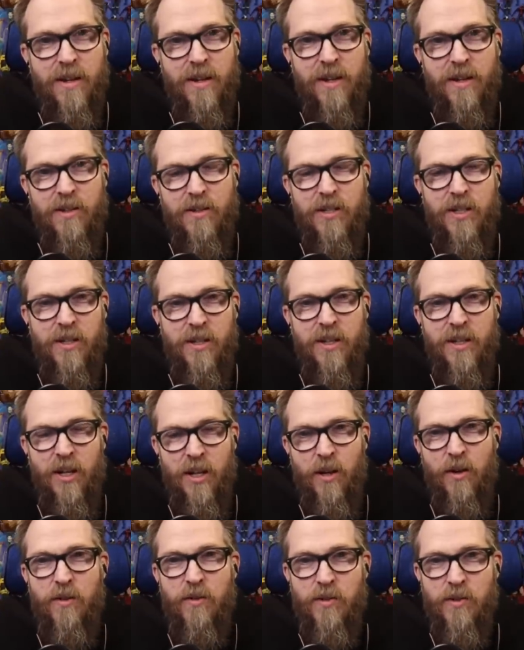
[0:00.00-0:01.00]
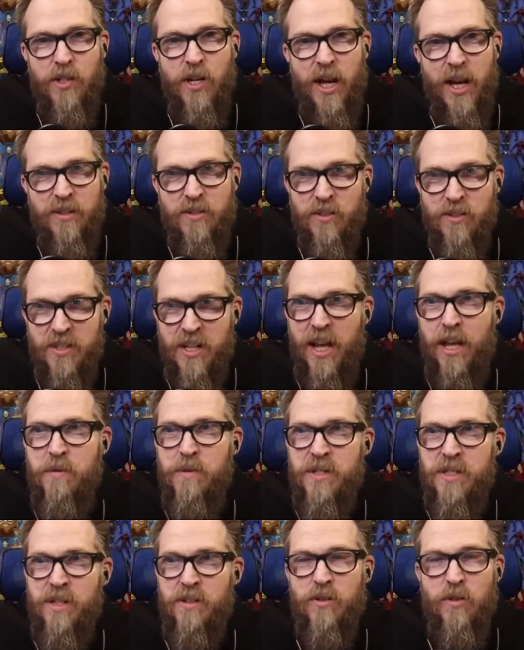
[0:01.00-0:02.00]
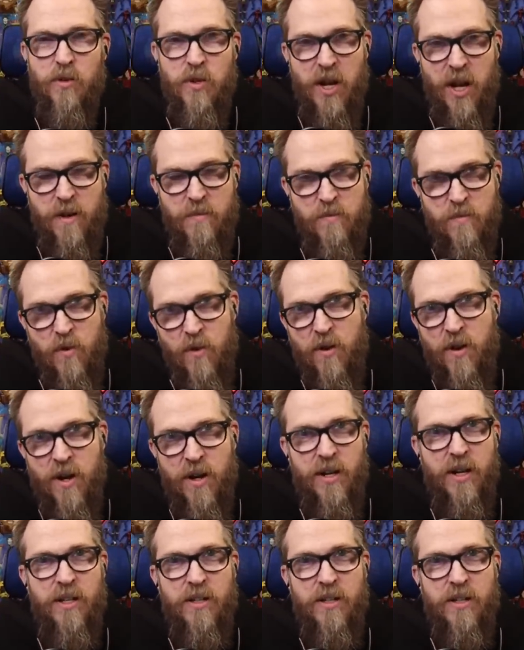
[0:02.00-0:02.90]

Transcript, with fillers: And she, you know, she asks his name. He says, Lieutenant Mora.